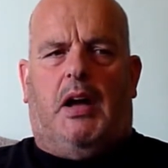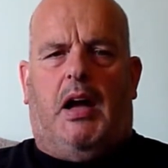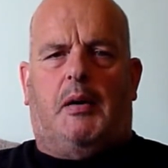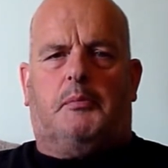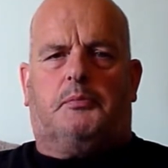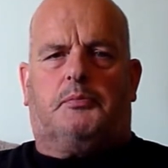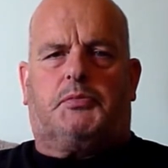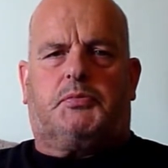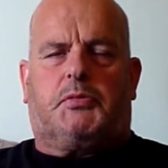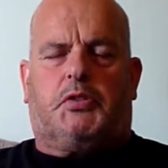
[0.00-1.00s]

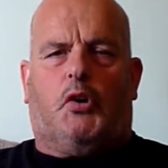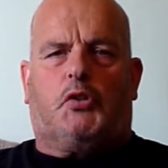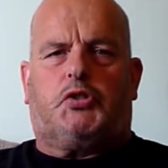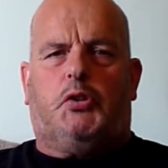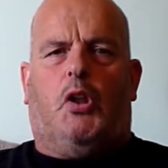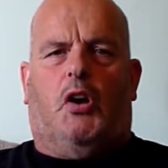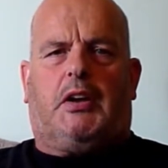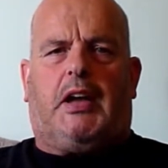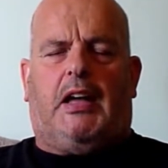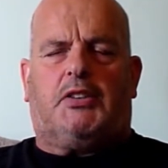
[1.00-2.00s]
The dogs do
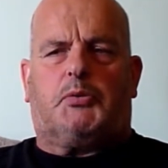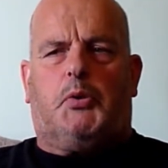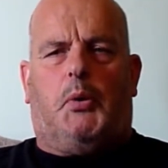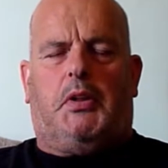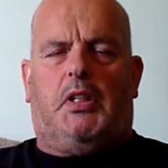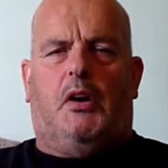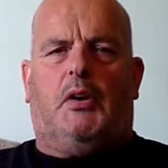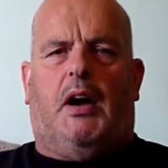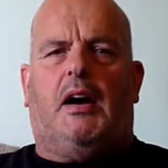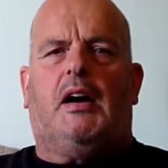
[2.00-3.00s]
like cats, we already know
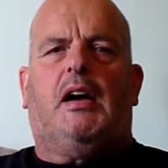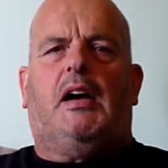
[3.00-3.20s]
that.